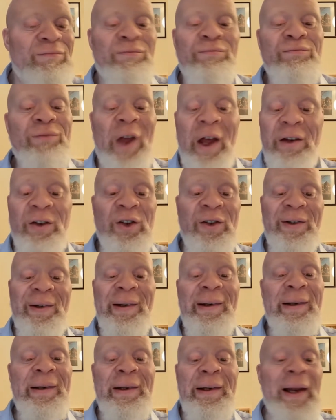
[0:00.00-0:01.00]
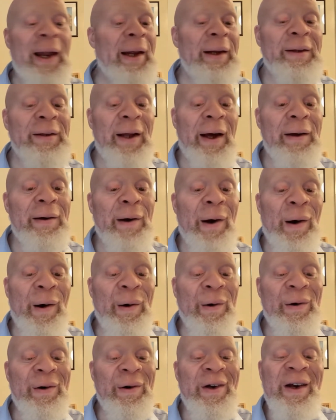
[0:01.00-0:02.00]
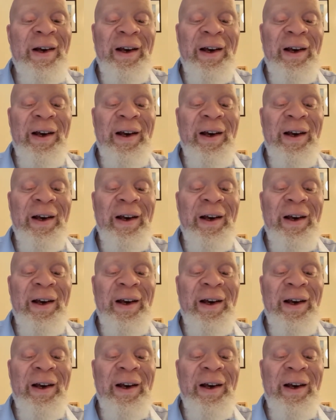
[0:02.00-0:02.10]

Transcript: They're just letting that go.